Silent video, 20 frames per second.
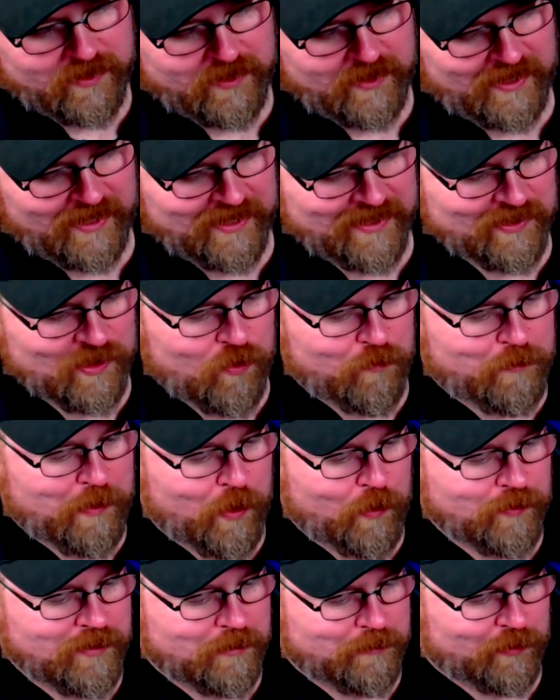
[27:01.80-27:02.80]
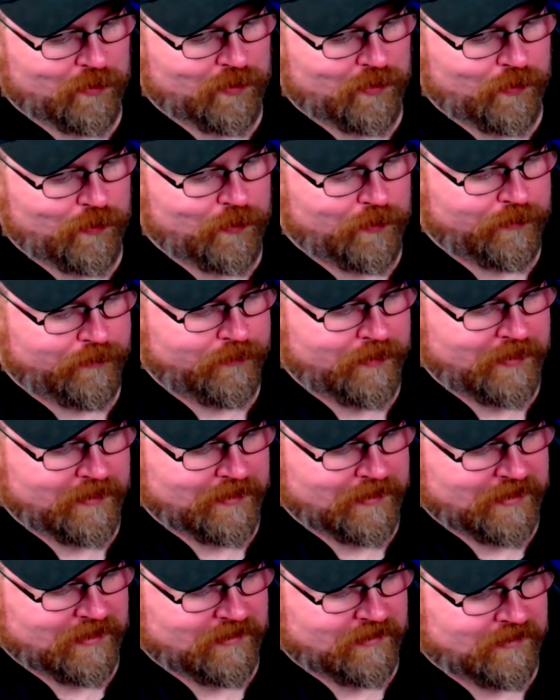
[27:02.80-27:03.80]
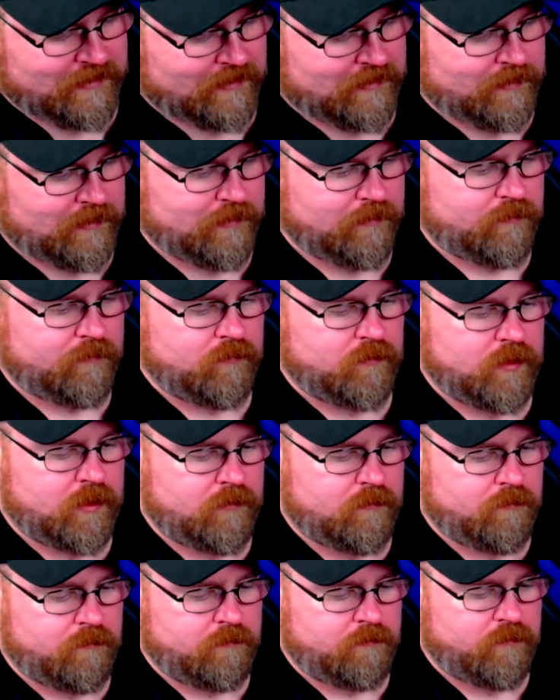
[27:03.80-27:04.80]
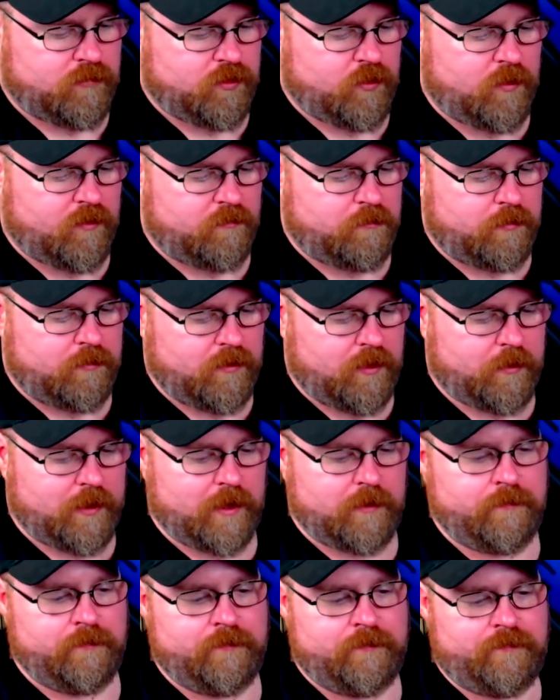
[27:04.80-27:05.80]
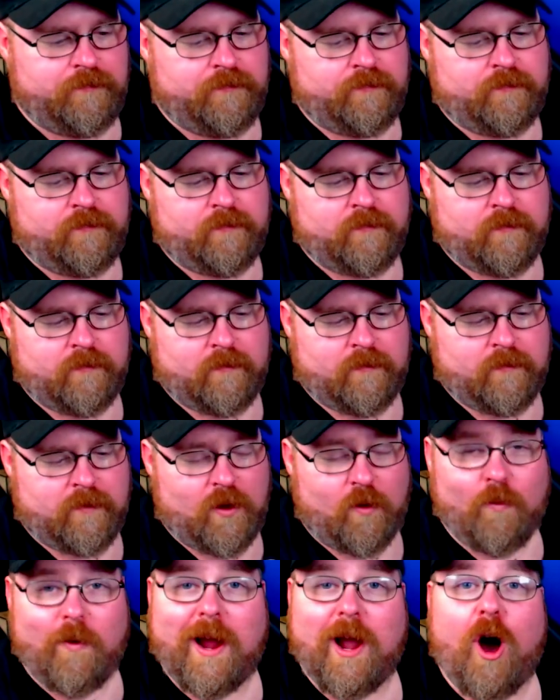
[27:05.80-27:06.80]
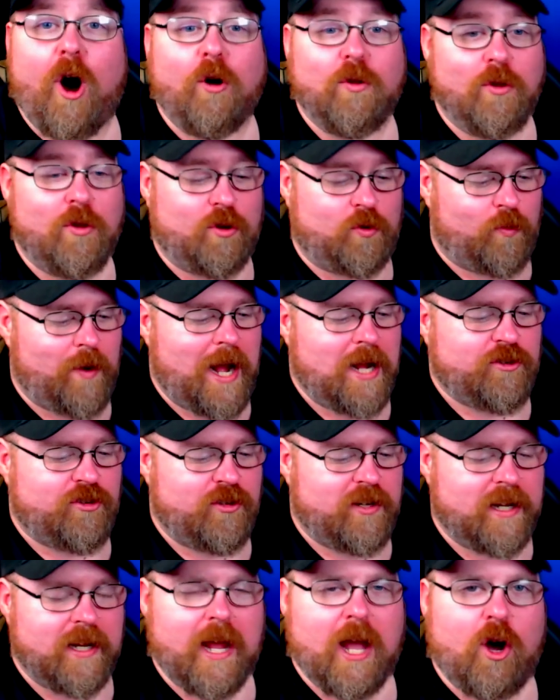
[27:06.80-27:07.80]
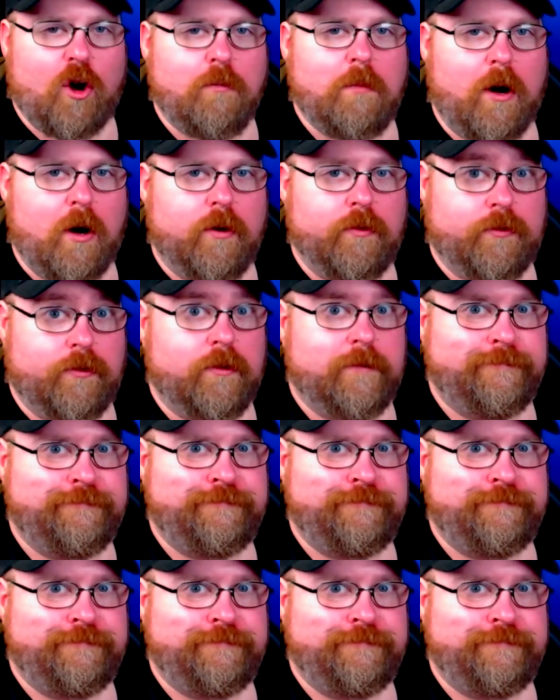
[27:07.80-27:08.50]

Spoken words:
It's so posable, too. It's like, well, sort of. There we go. Wait, oh, look, ratcheting elbows.